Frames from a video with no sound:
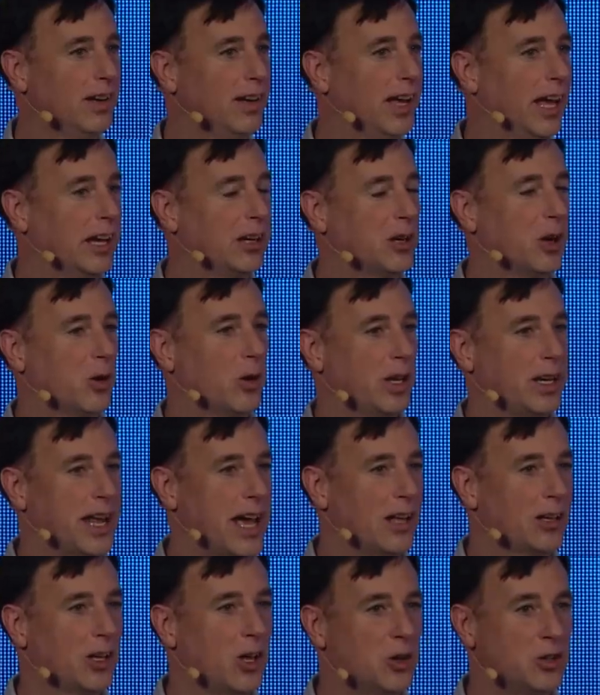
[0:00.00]
and going
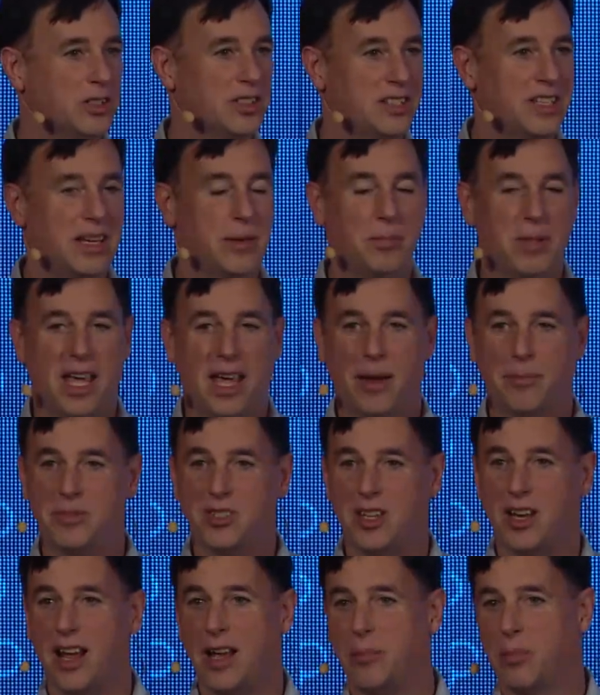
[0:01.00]
downloading Steam games
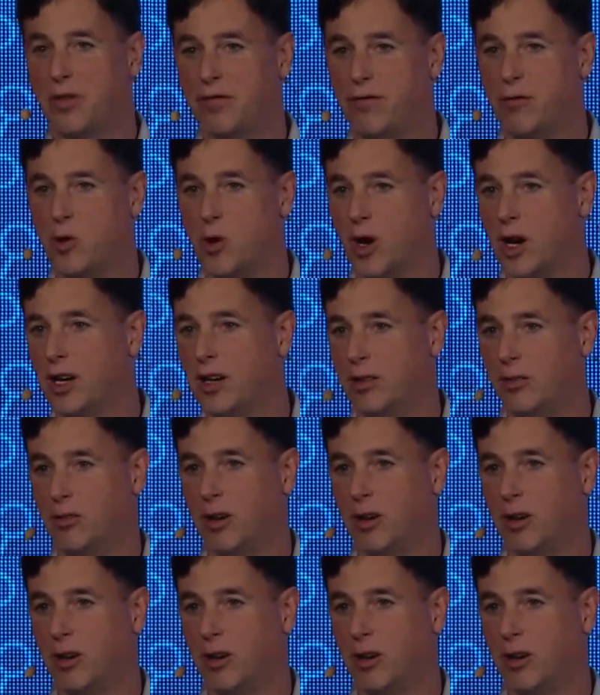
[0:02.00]
the night before,